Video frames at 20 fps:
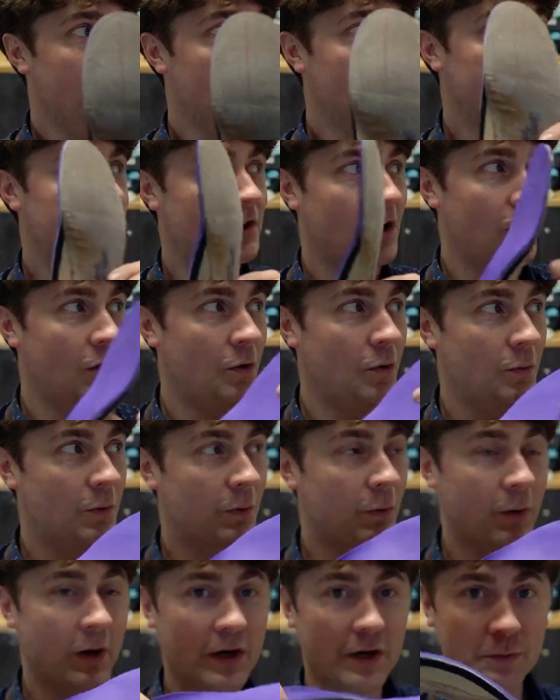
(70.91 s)
So we're
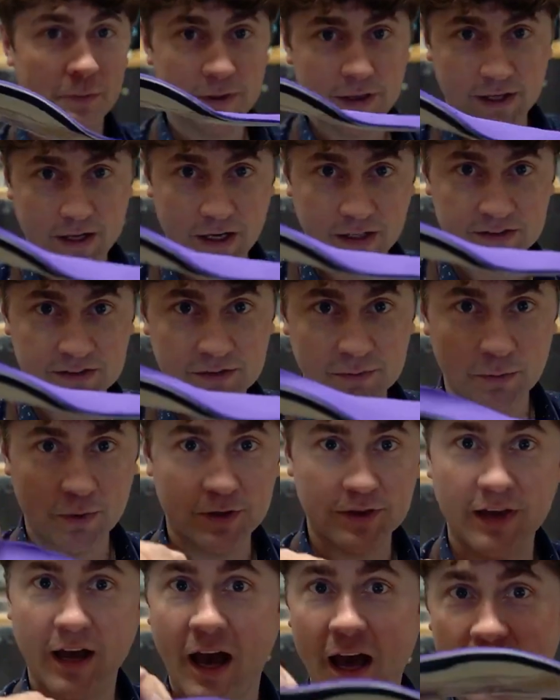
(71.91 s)
working with a custom
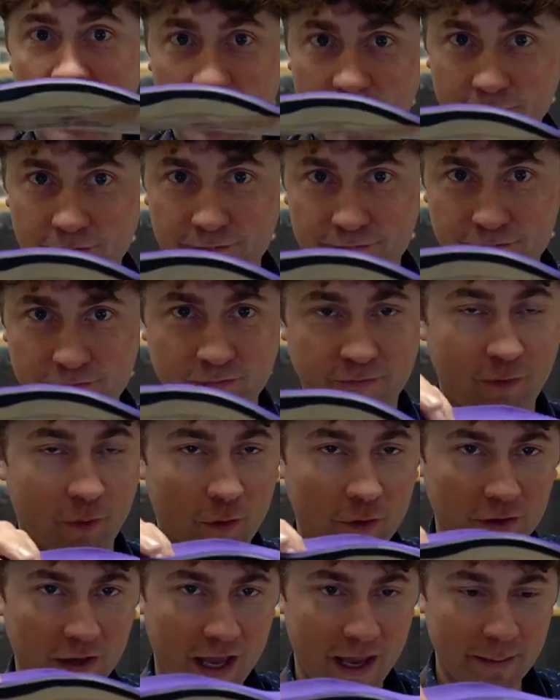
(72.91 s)
orthotic,
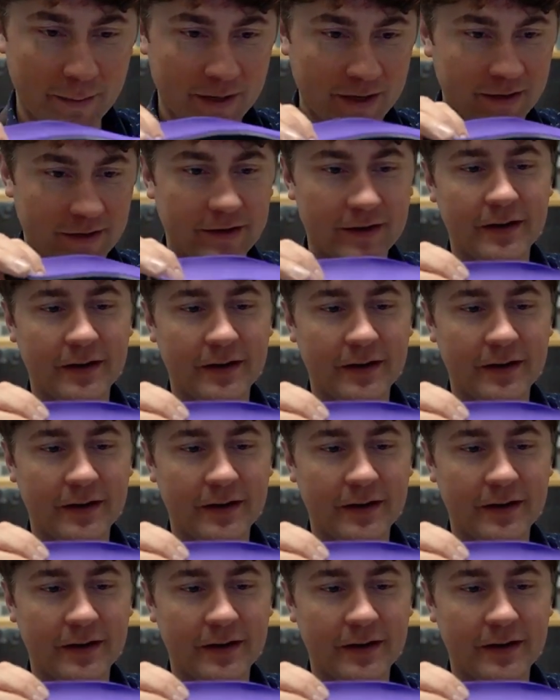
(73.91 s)
four-laminate,